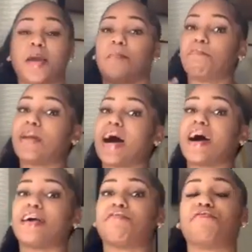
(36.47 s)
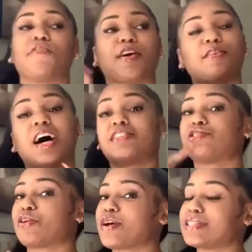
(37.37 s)
my first a
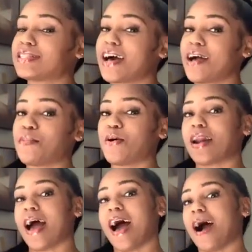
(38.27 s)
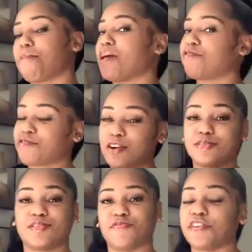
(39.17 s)
story time on my
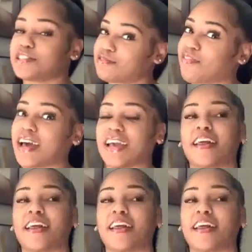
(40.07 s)
first fist fight.